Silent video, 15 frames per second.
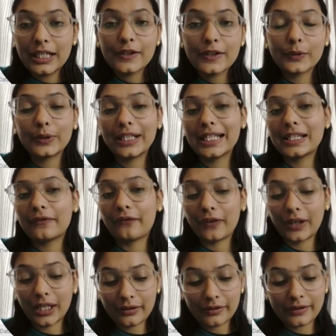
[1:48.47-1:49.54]
So these
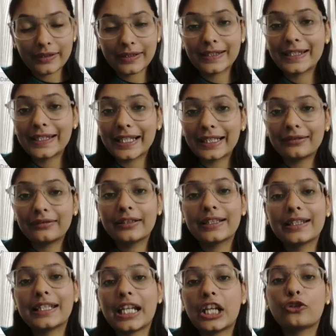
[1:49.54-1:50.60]
figures set the
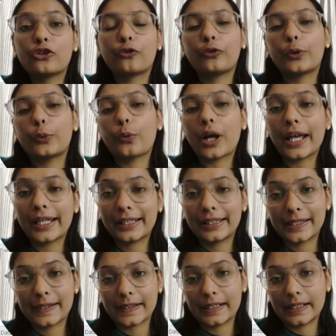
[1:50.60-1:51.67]
stage for why
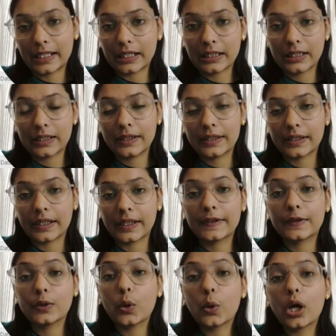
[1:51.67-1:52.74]
this analysis is
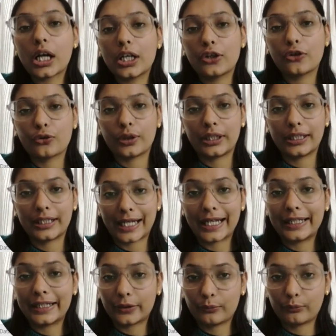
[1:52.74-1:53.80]
so urgent
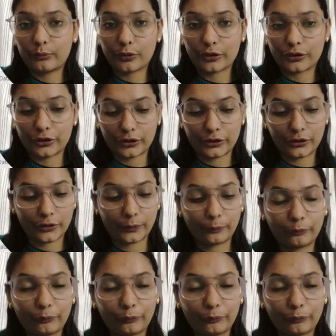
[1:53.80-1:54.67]
and important.